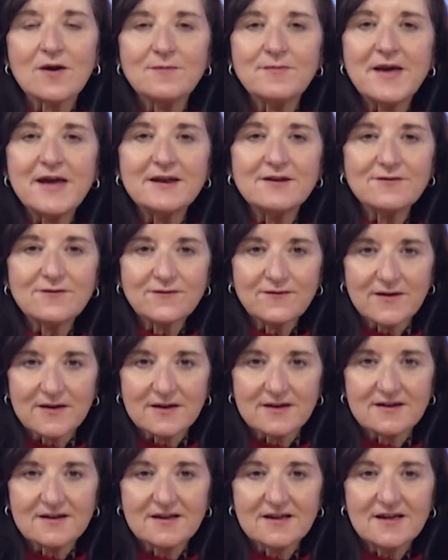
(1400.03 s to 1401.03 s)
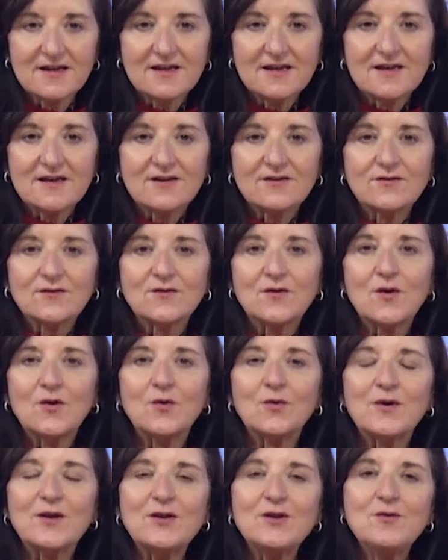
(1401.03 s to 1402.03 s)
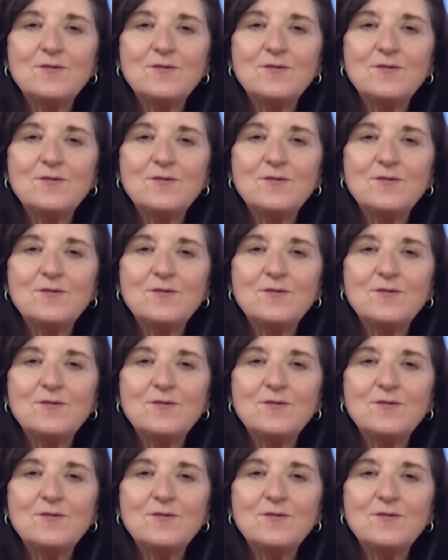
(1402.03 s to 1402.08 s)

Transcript: our benefit, so oh.